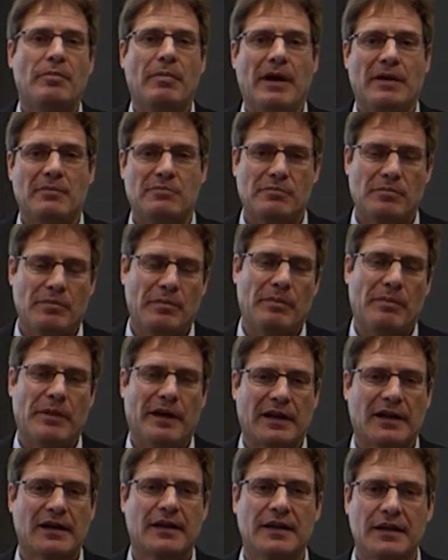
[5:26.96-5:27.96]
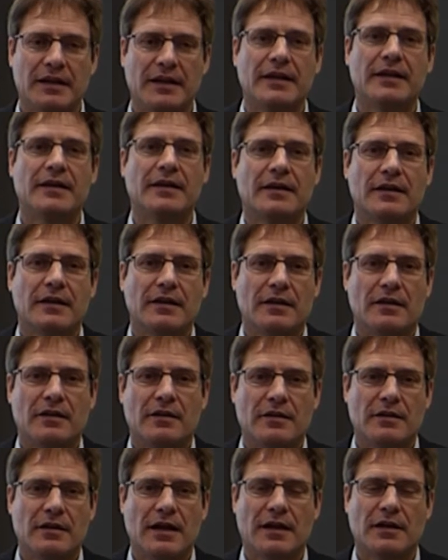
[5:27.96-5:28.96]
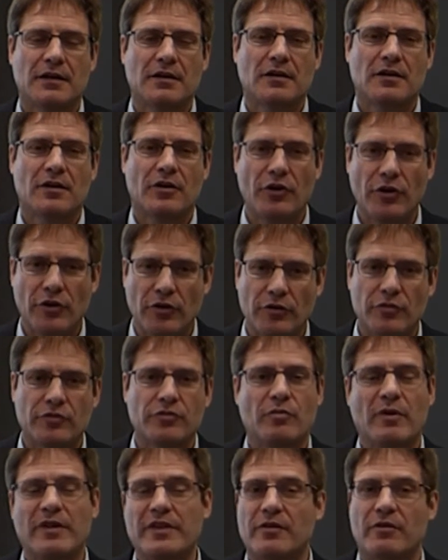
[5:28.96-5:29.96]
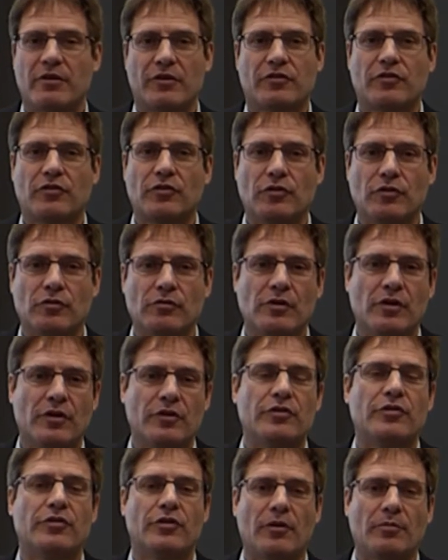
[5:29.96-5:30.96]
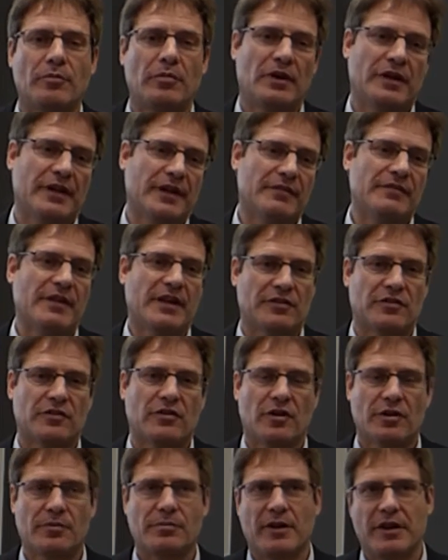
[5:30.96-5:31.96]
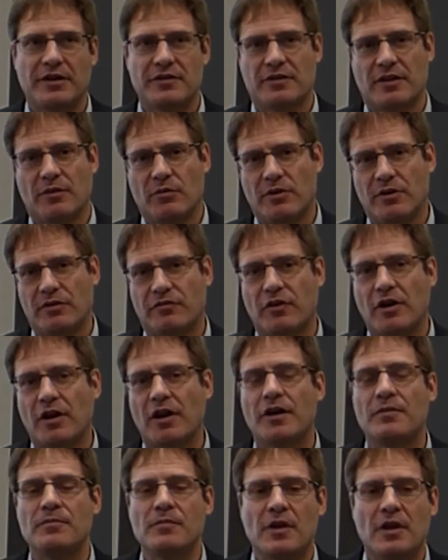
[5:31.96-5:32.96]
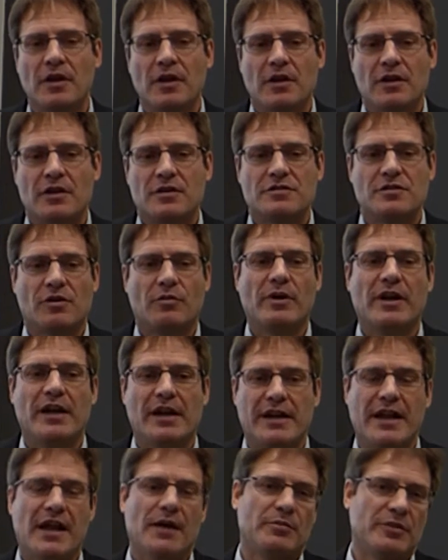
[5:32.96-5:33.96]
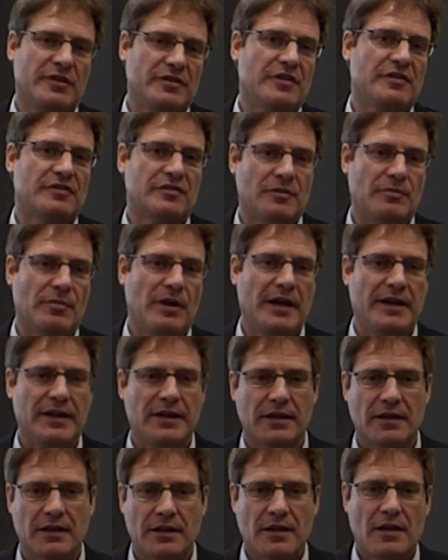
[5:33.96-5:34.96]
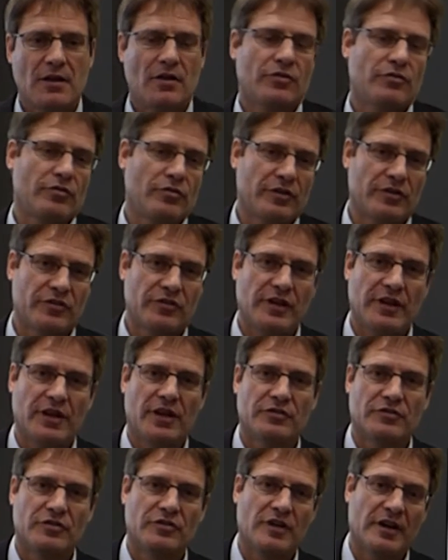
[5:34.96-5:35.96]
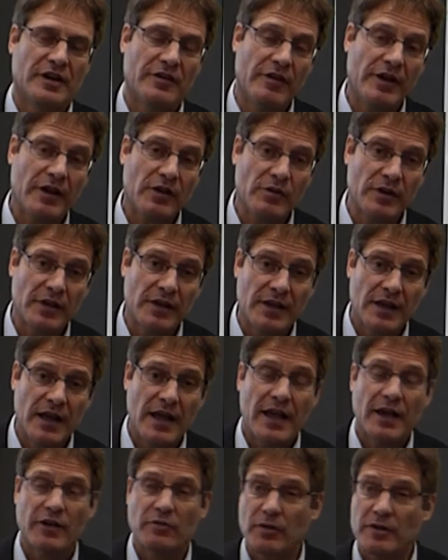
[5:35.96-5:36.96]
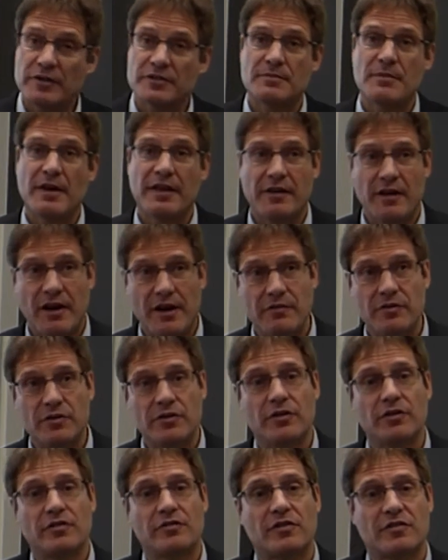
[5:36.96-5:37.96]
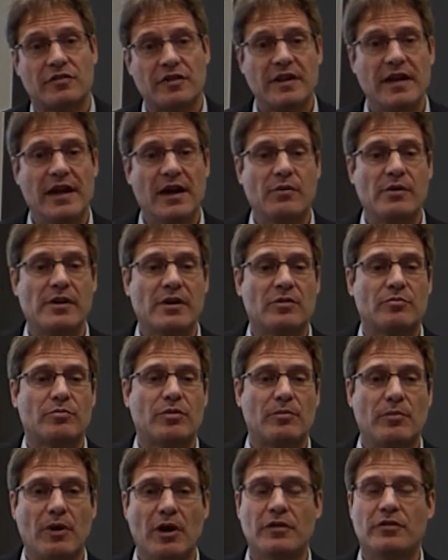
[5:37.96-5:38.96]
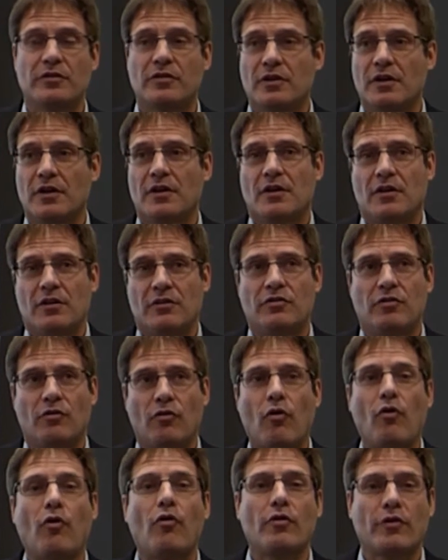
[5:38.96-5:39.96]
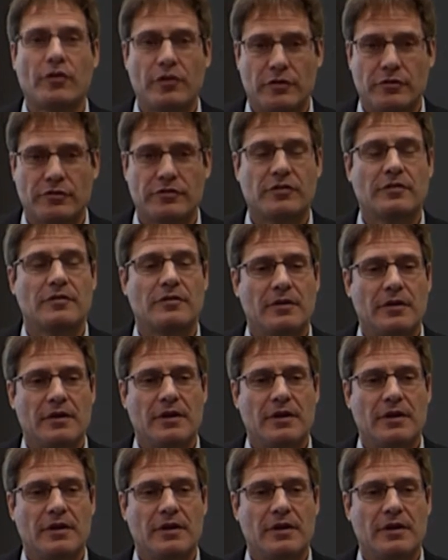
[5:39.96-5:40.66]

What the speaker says: but clearly young girls, when they're at school, do not believe that's an occupation they want to follow. So we are now participating through the CEOs for Gender Equity, as well as some other avenues, to see how we can promote to all girls